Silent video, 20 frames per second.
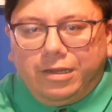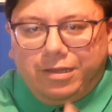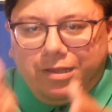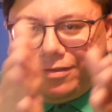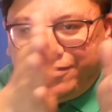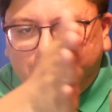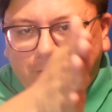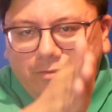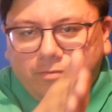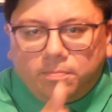
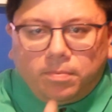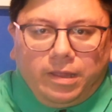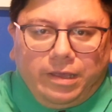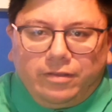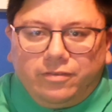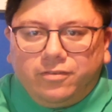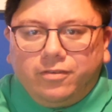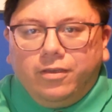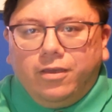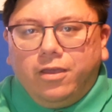did the
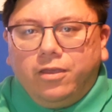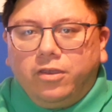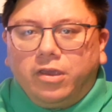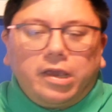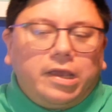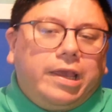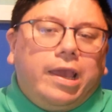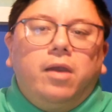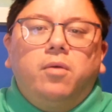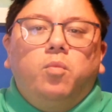split. You
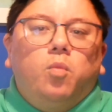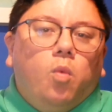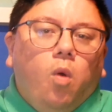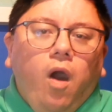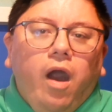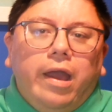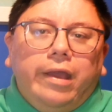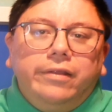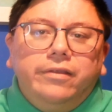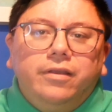can get
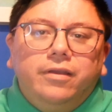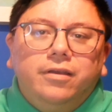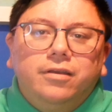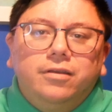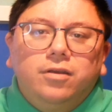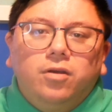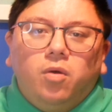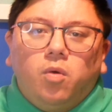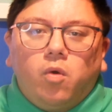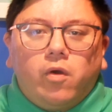one,
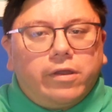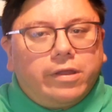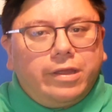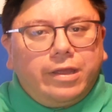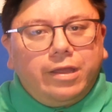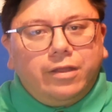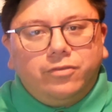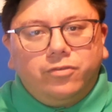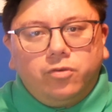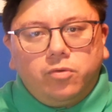or you can
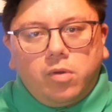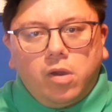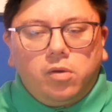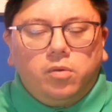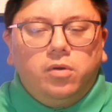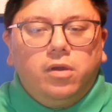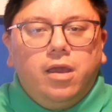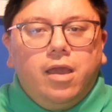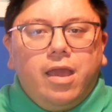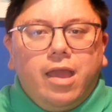get
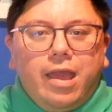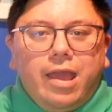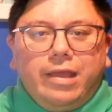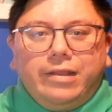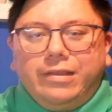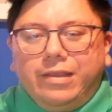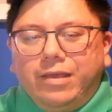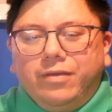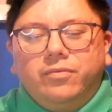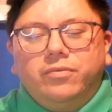duo,
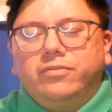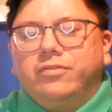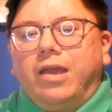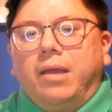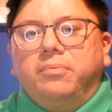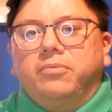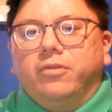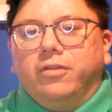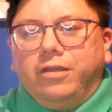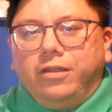and it was
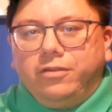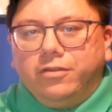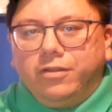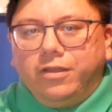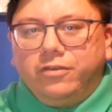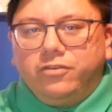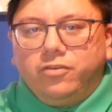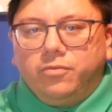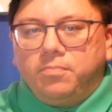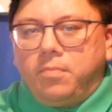absolutely
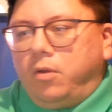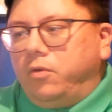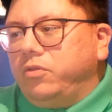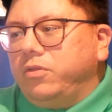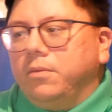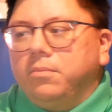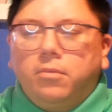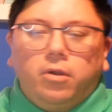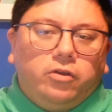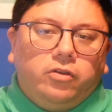delicious. Both of
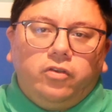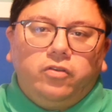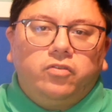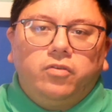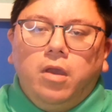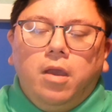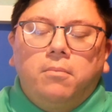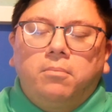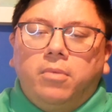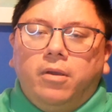them were just
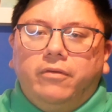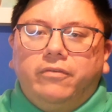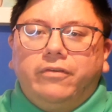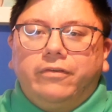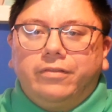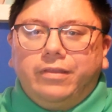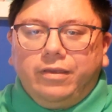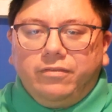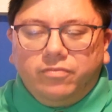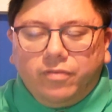
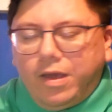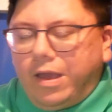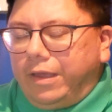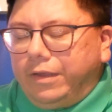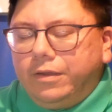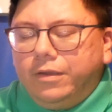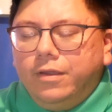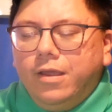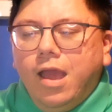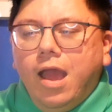perfectly
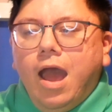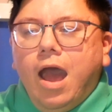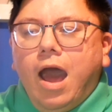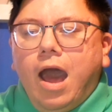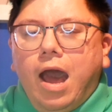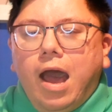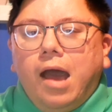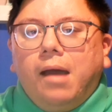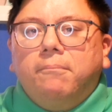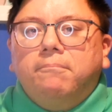fine.
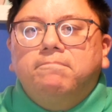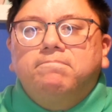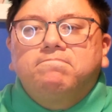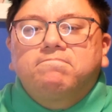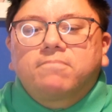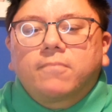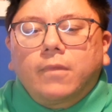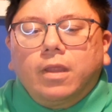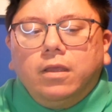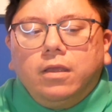
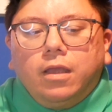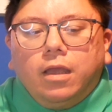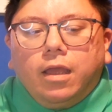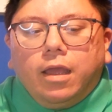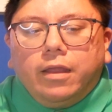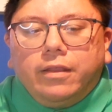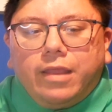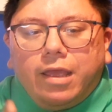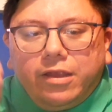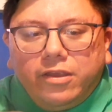
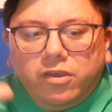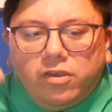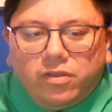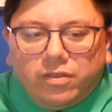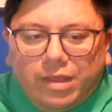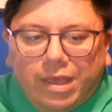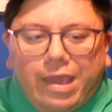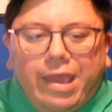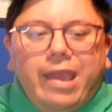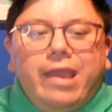Then
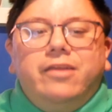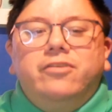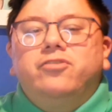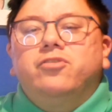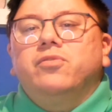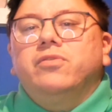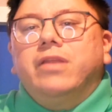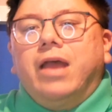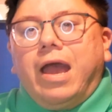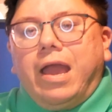they hand
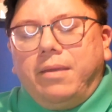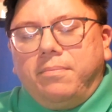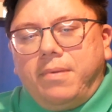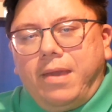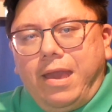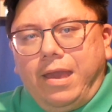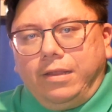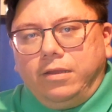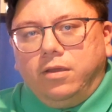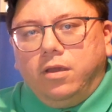you an
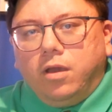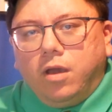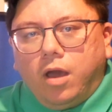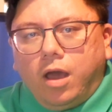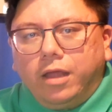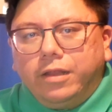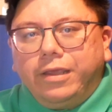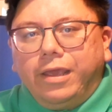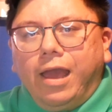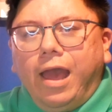iPad.
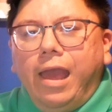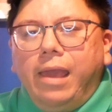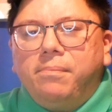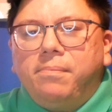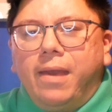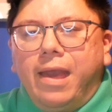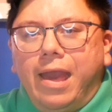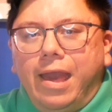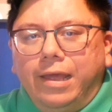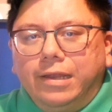On the
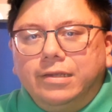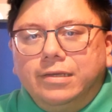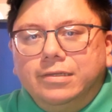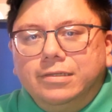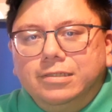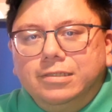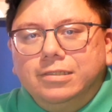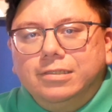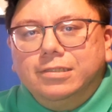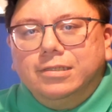iPad,
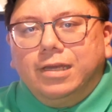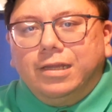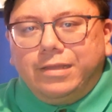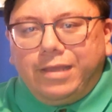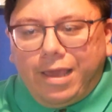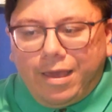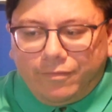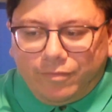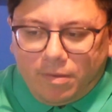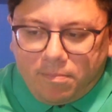they have a